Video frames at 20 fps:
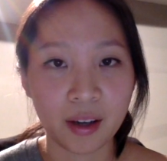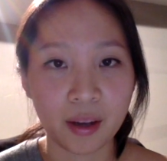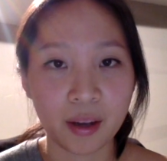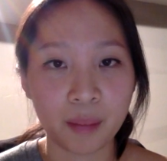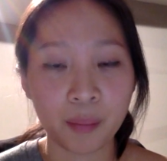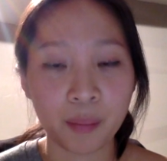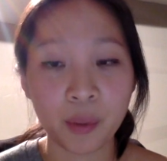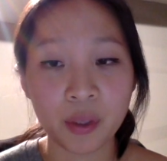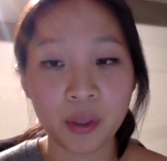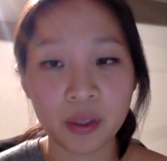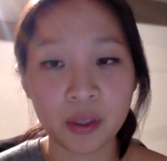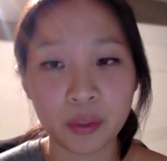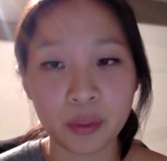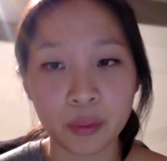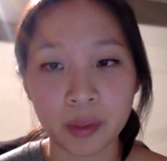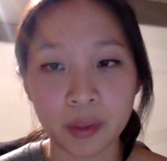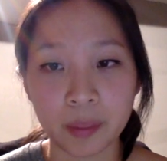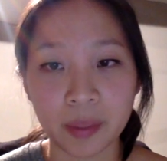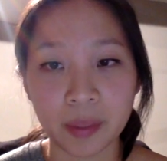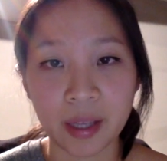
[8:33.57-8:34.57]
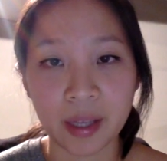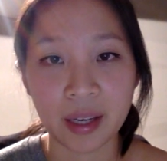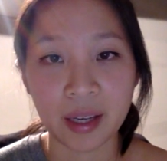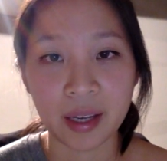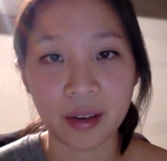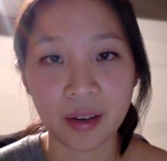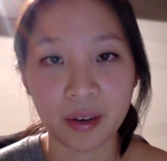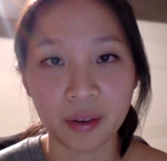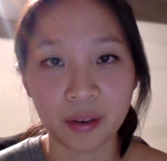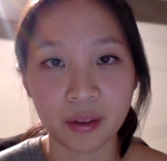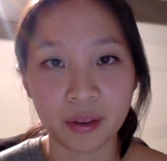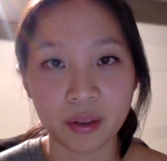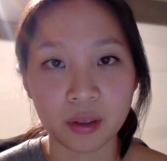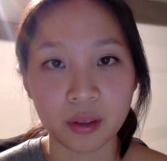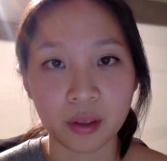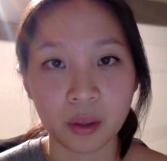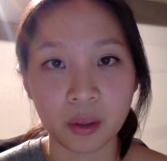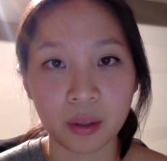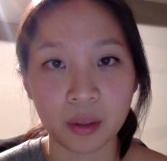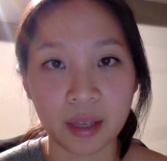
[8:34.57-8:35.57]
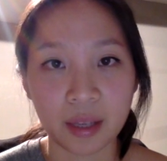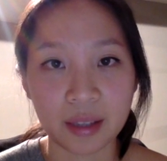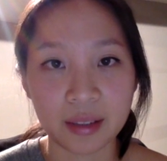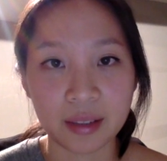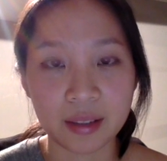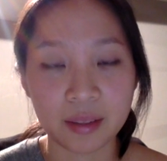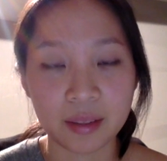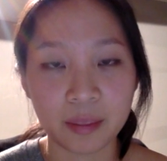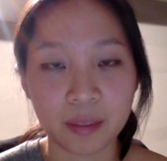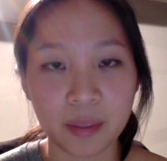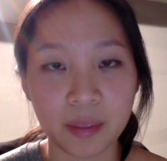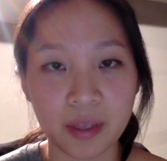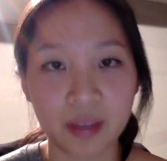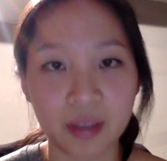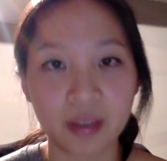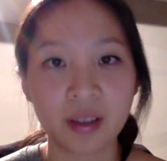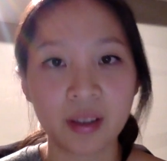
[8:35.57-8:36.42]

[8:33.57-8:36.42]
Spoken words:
Most of what we play are those lowlights, but